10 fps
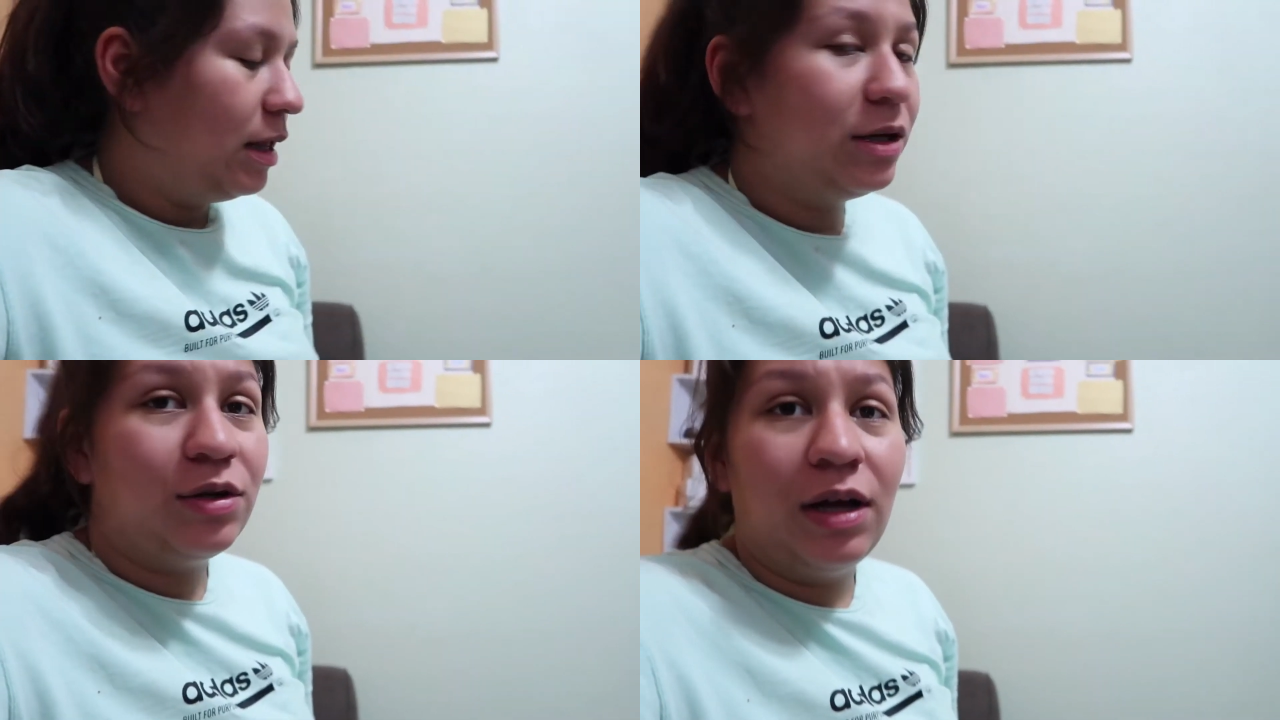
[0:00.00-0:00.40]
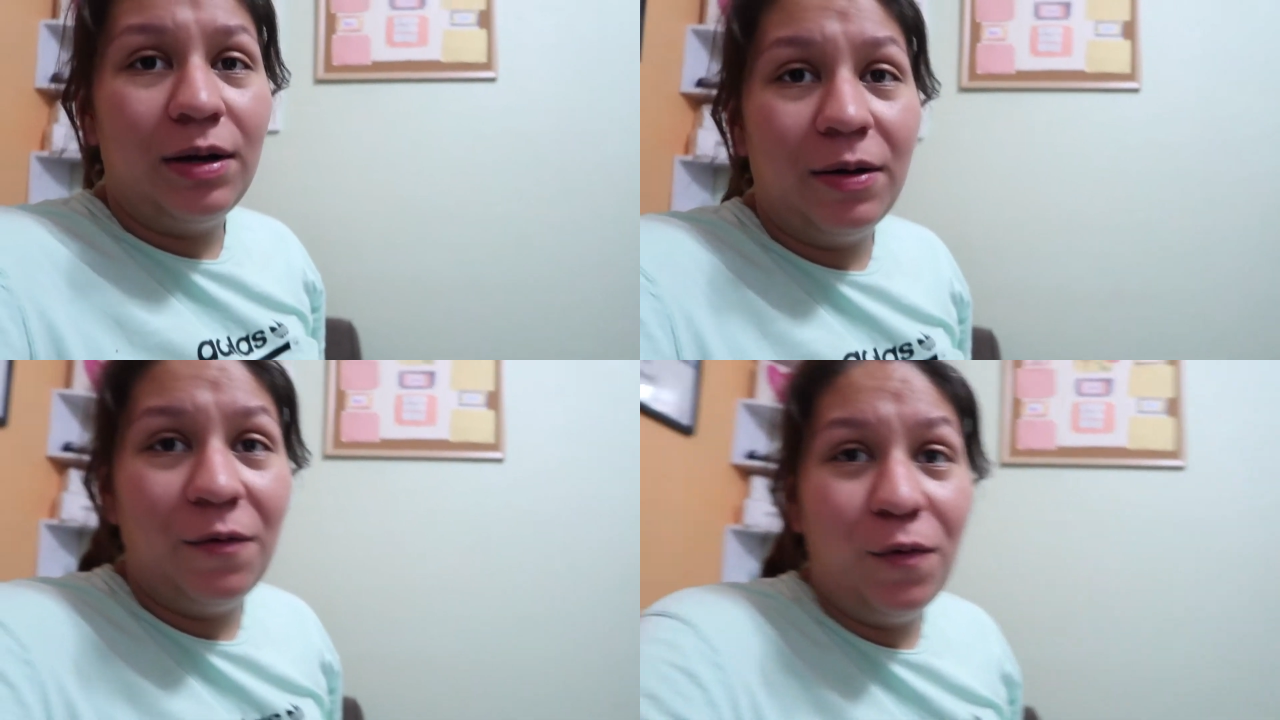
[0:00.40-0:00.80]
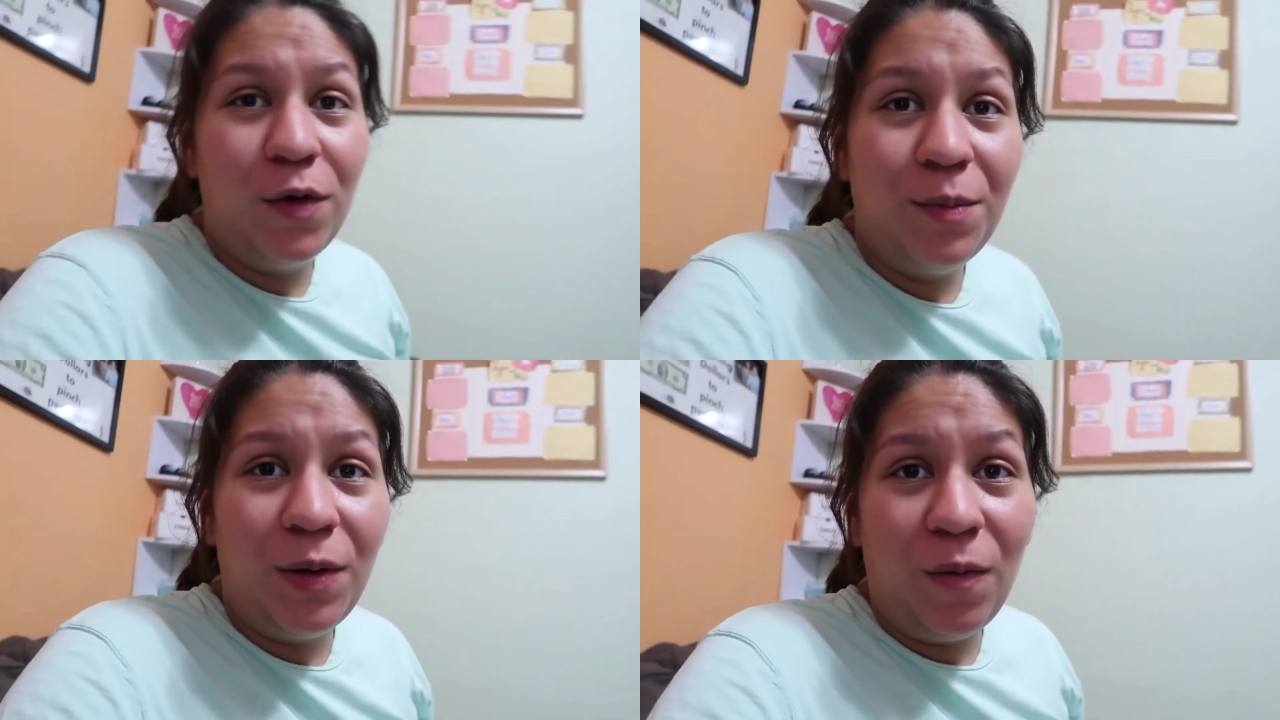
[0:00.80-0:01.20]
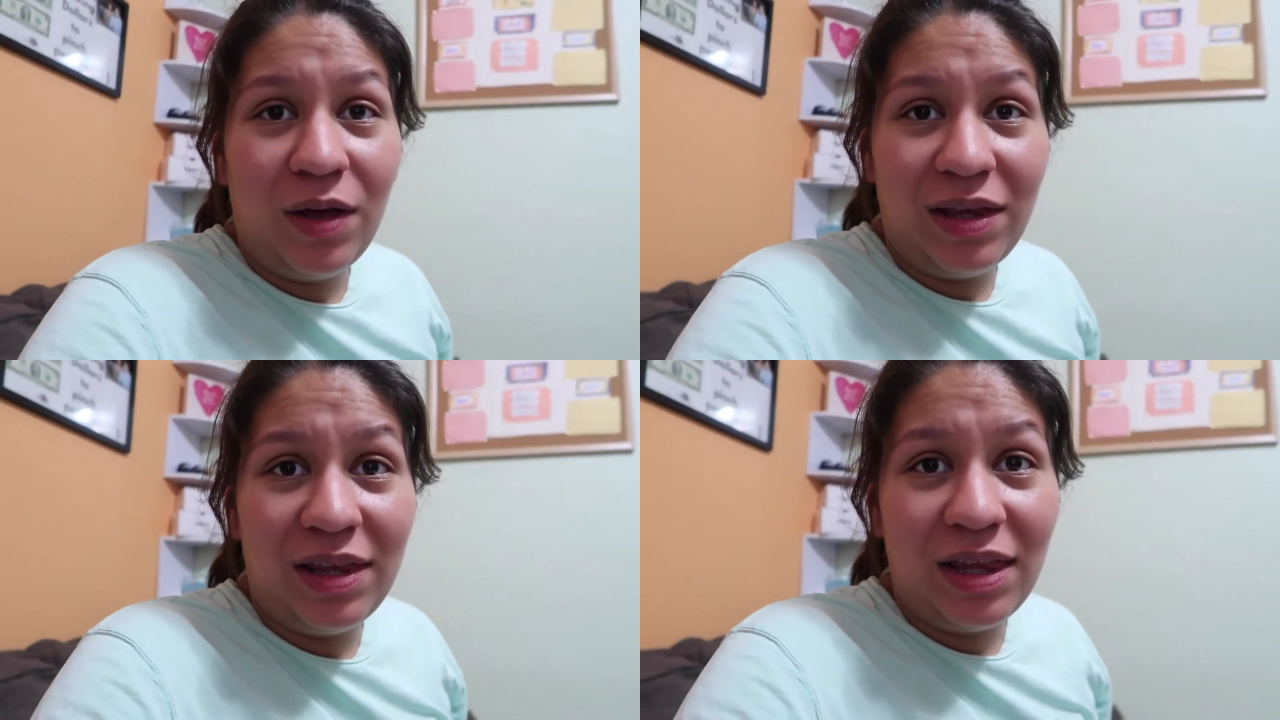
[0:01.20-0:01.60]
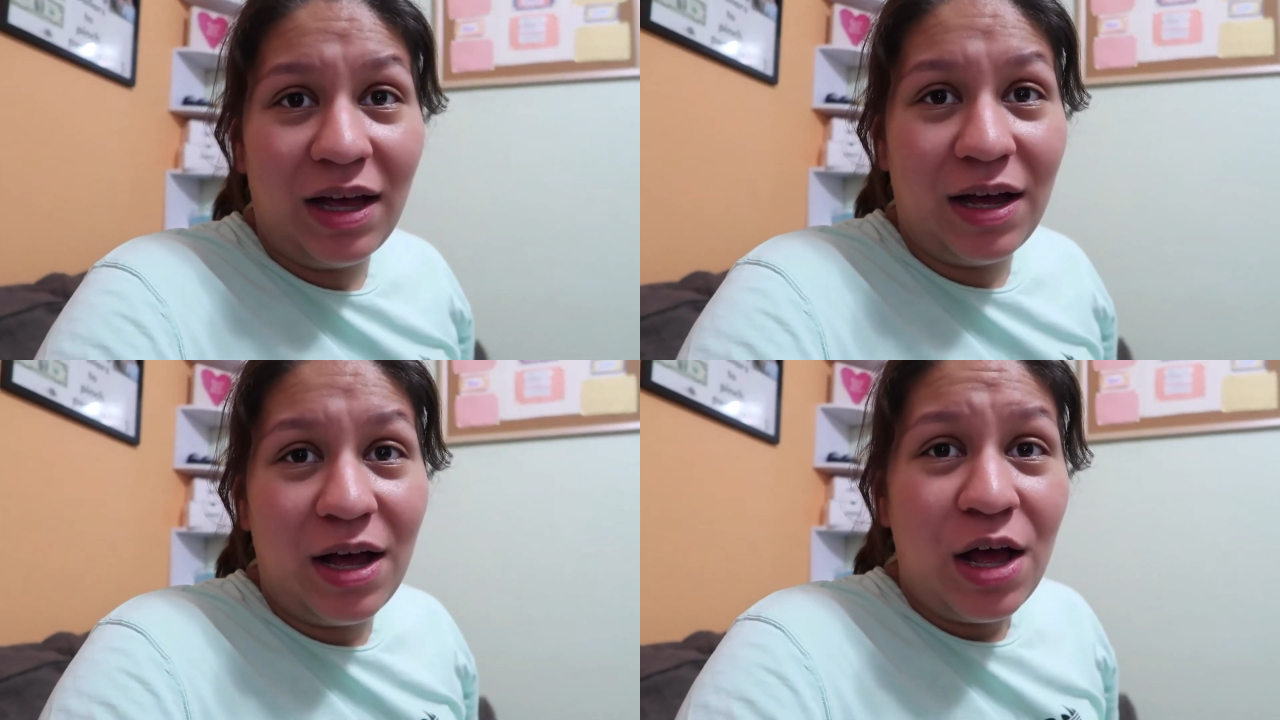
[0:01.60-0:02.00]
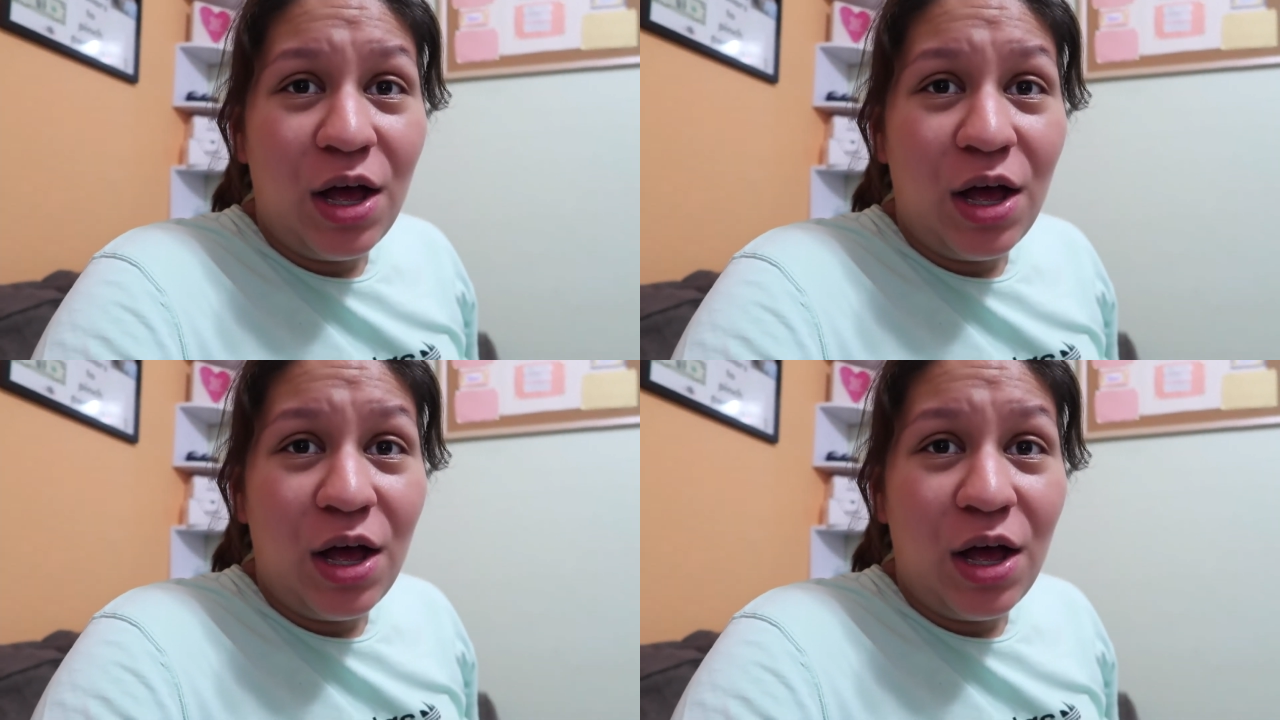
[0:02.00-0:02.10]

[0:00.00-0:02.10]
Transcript: they try to fool me with the